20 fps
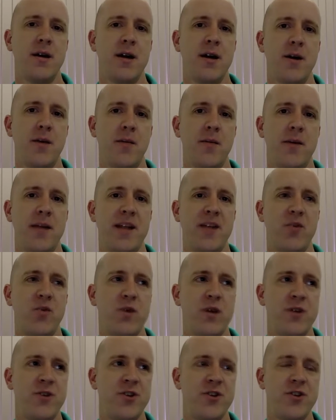um, and if
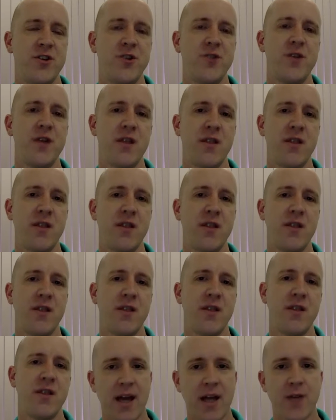we're just using them
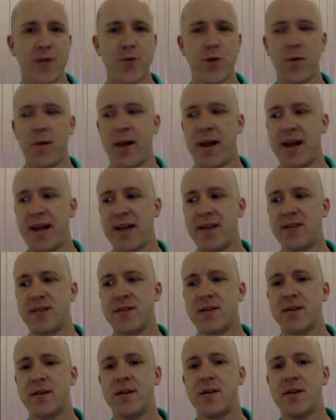to case formulate,